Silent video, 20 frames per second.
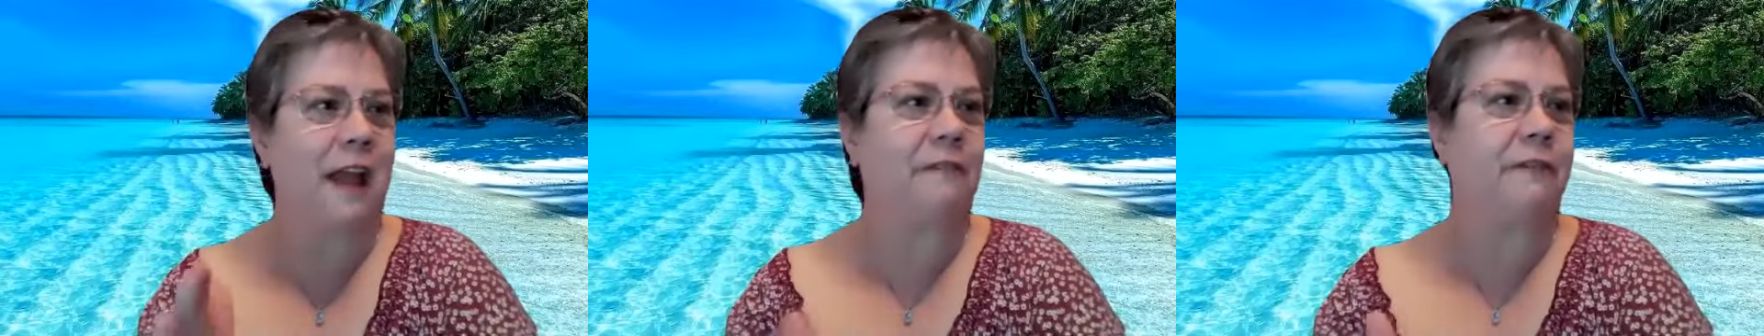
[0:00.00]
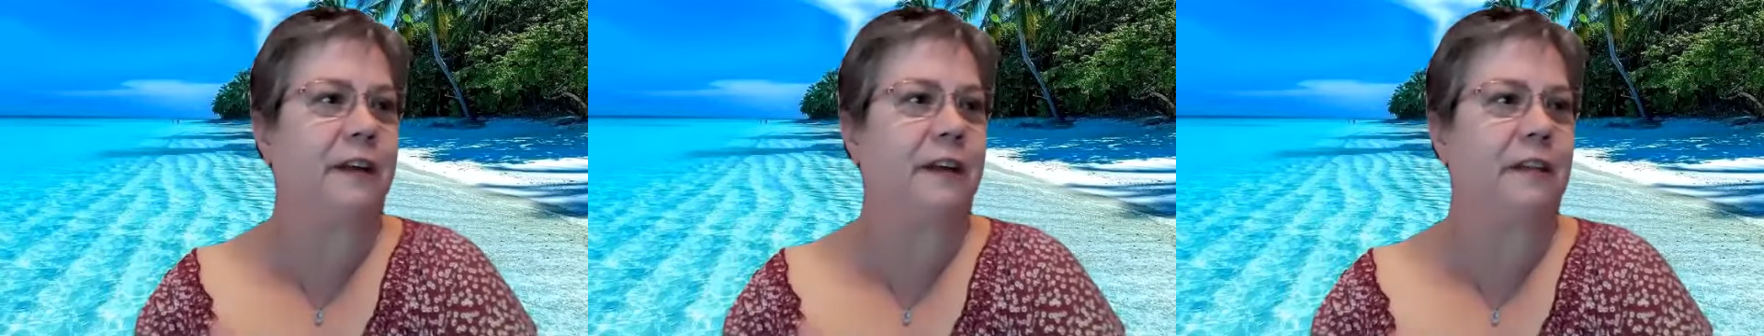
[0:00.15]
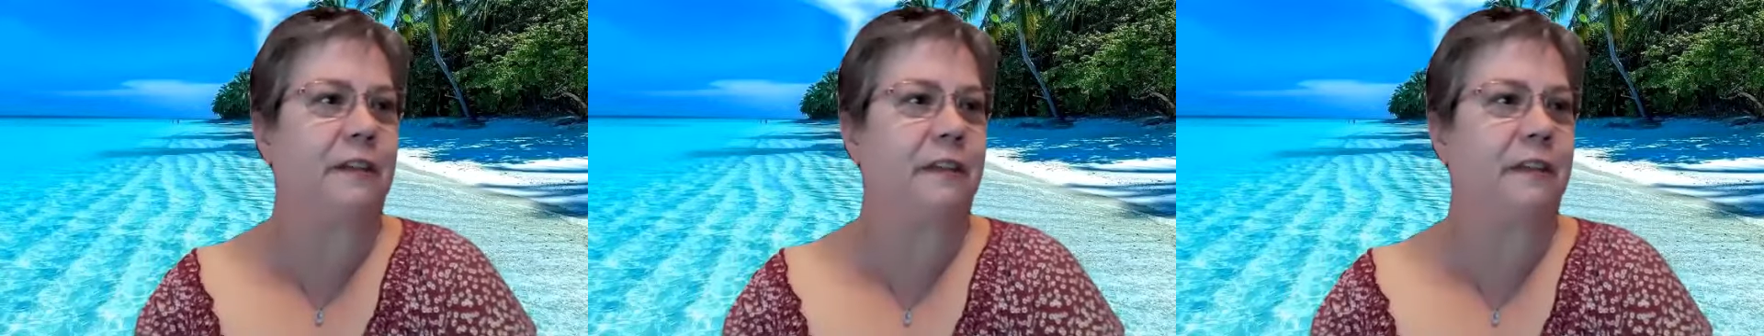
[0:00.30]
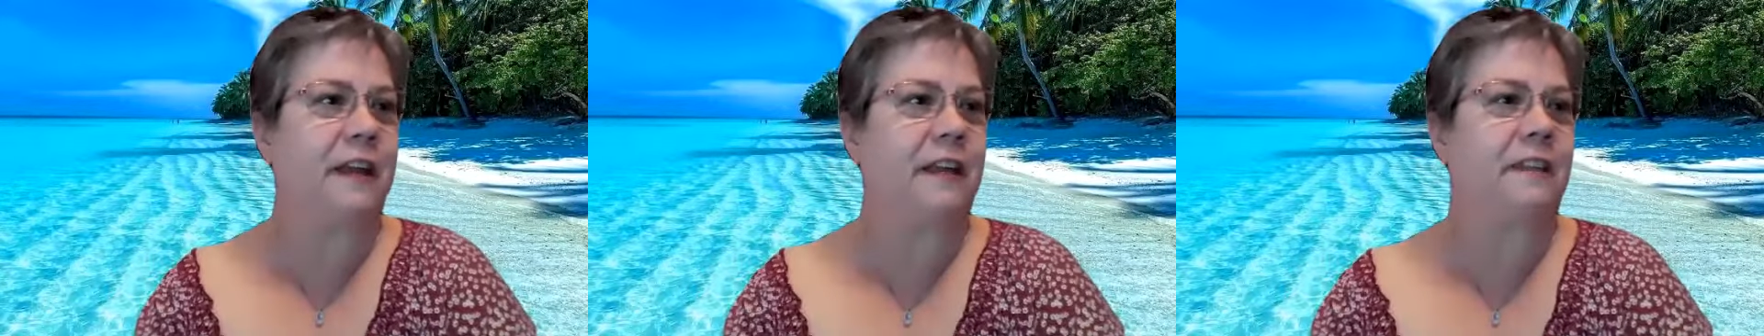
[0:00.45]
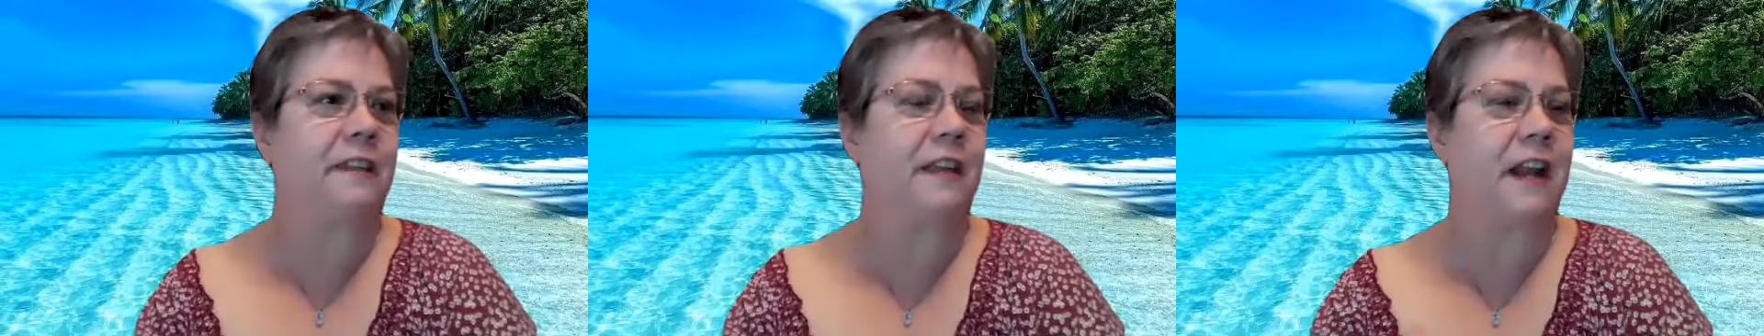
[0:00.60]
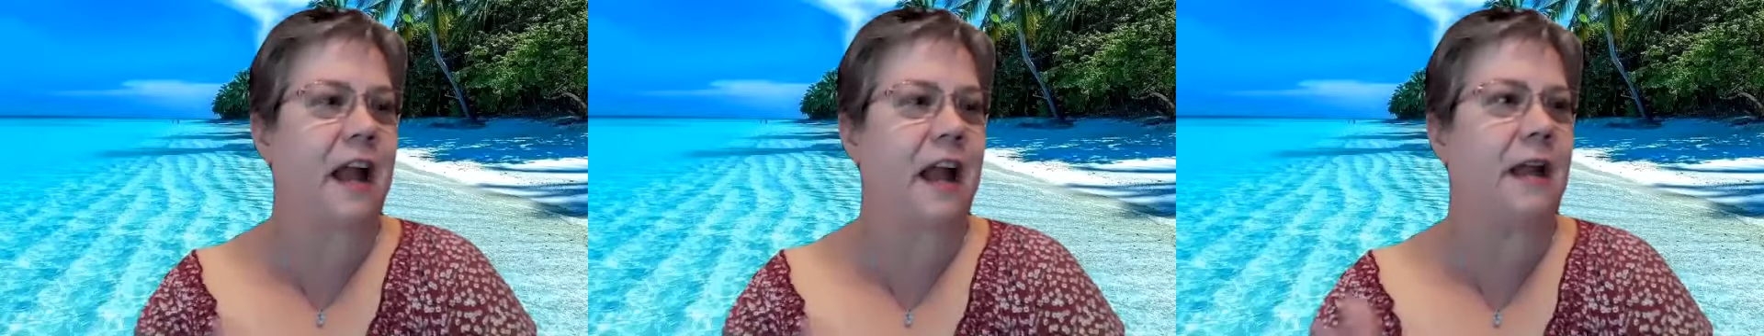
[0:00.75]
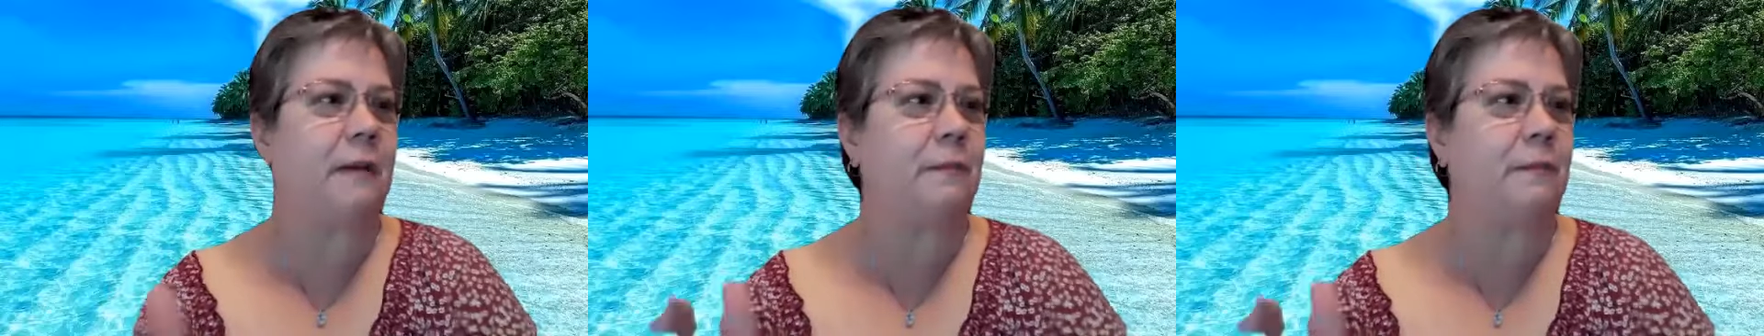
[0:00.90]
everything
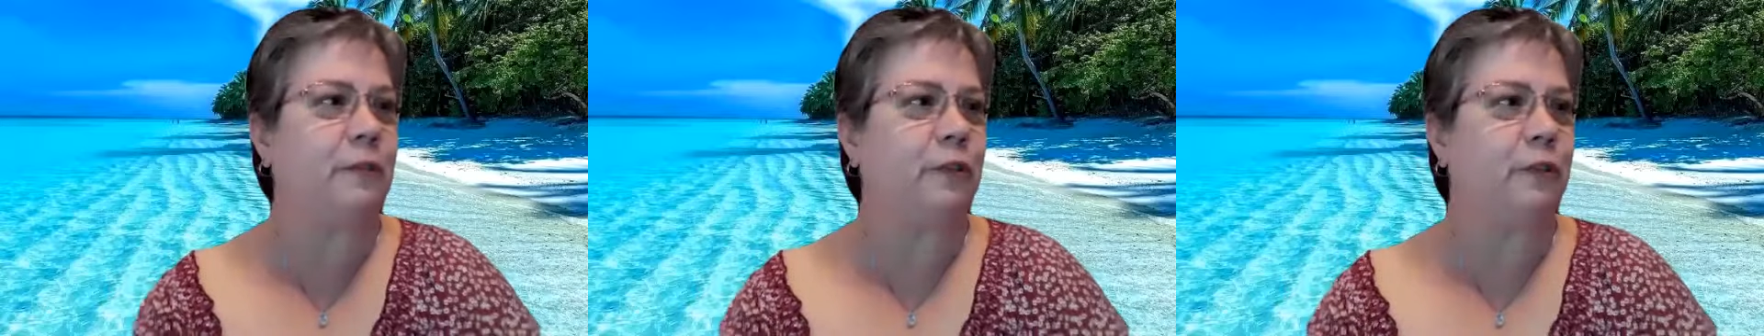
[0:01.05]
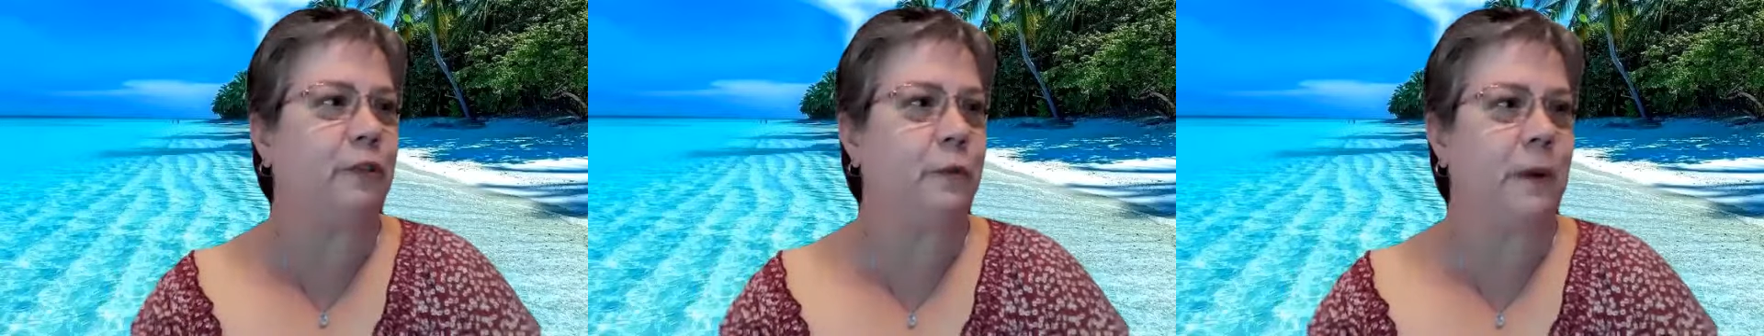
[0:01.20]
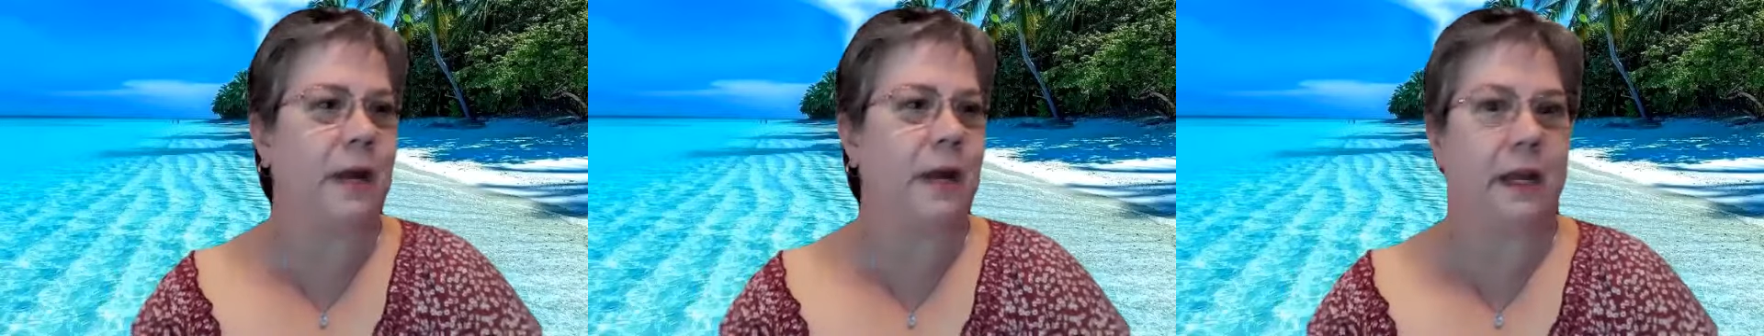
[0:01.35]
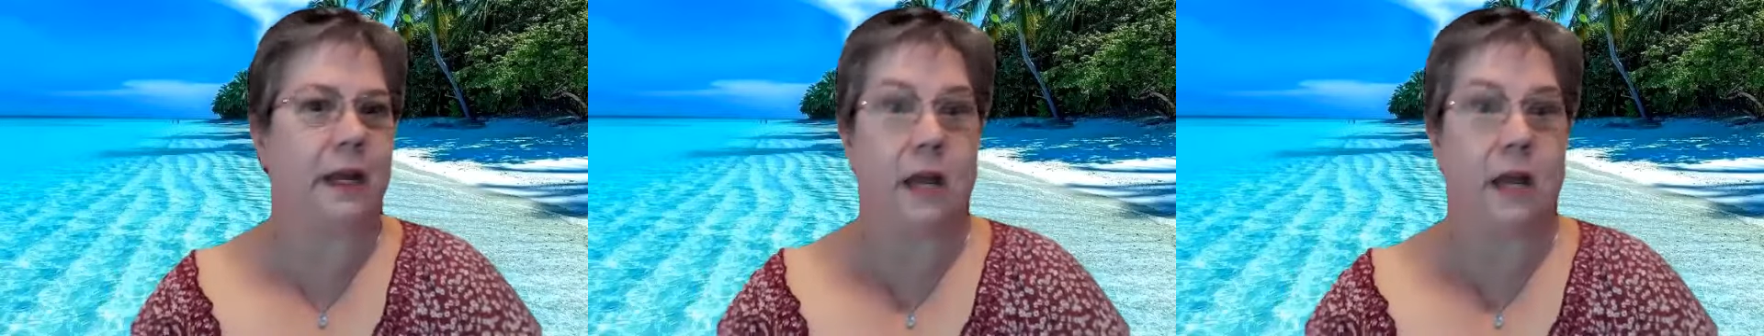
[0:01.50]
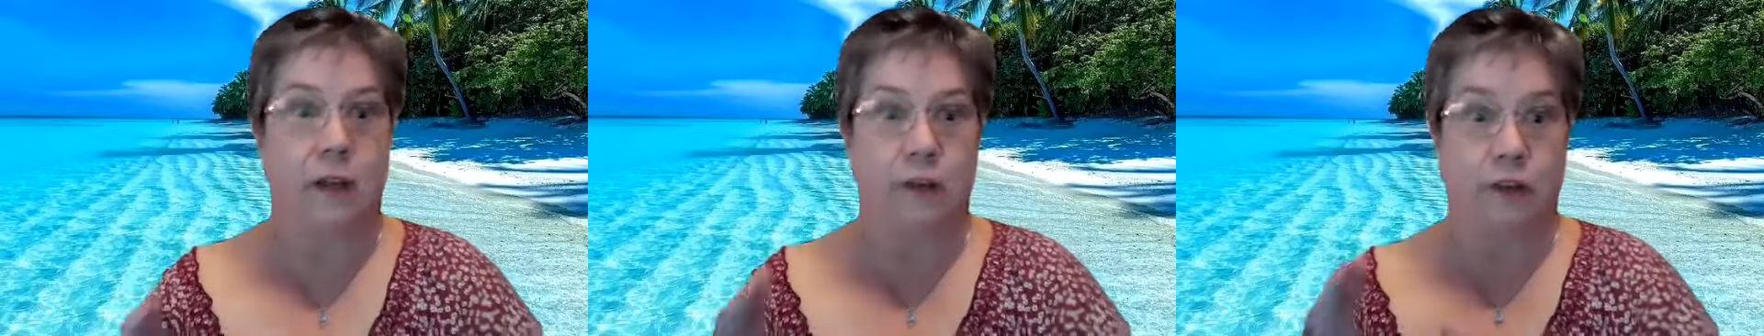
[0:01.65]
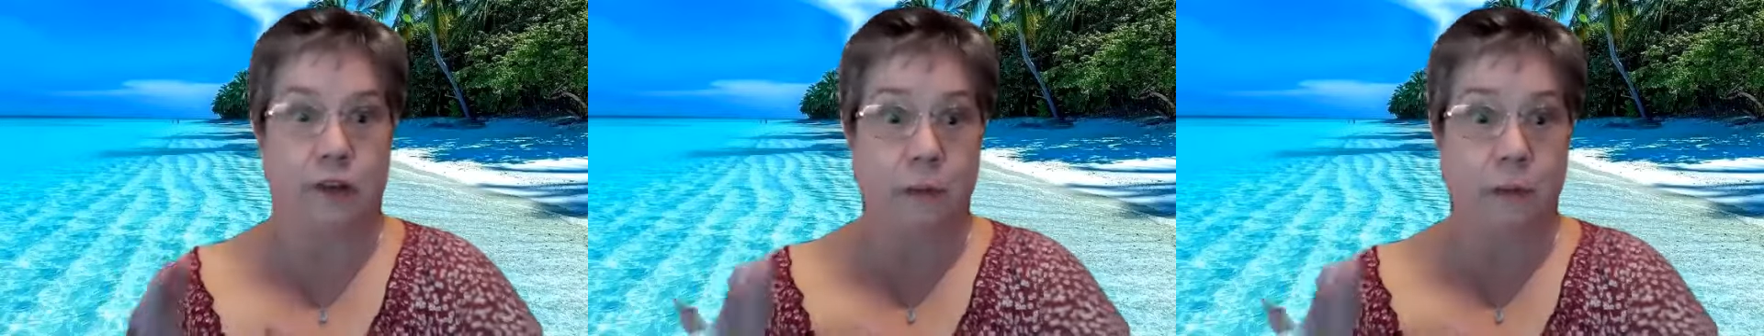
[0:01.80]
that I'm doing